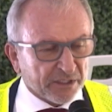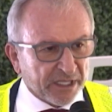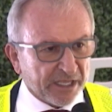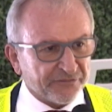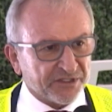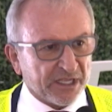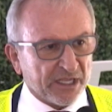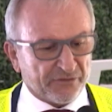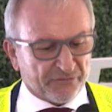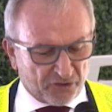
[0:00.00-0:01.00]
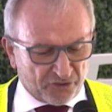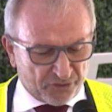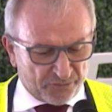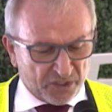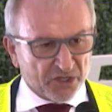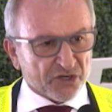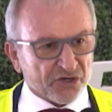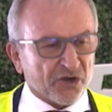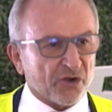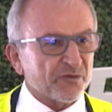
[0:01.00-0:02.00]
KFTL volume
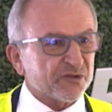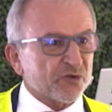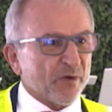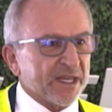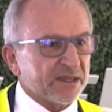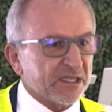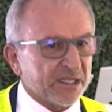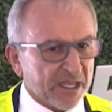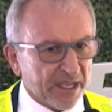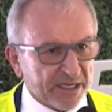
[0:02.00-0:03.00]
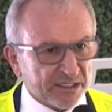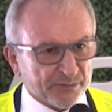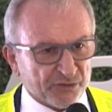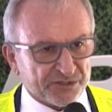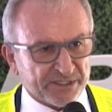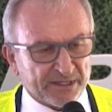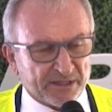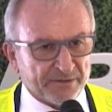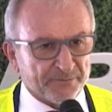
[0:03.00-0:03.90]
grow 28%.